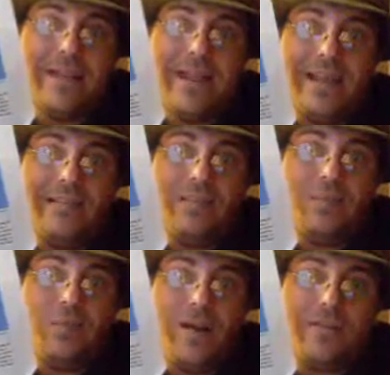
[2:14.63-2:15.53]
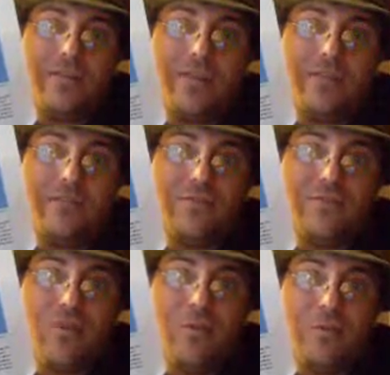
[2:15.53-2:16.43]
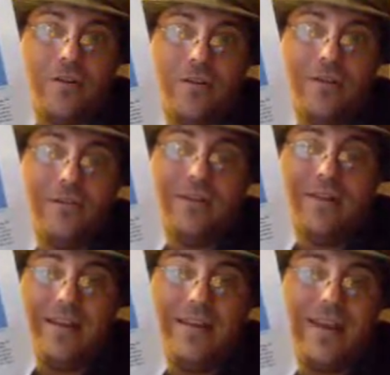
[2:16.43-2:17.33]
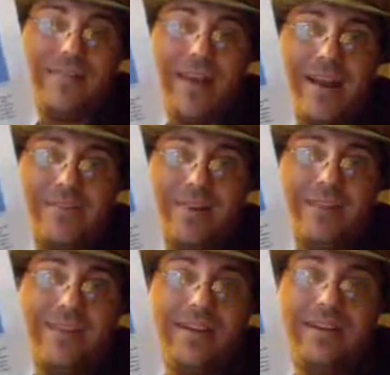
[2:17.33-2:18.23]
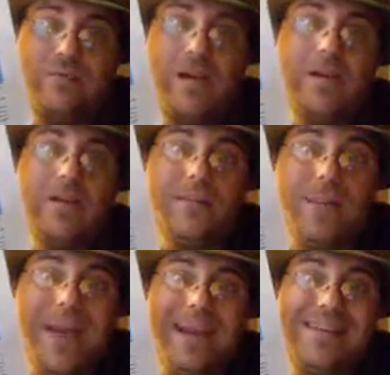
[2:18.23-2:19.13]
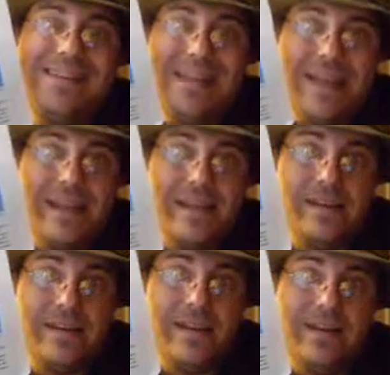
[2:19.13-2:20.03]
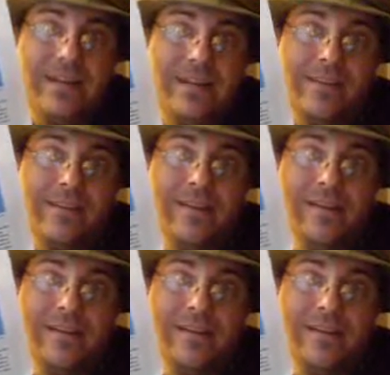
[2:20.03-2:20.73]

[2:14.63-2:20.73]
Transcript: They give you 12 cents for solar, and let me tell you, that's kind of crazy because we only pay 10 here in this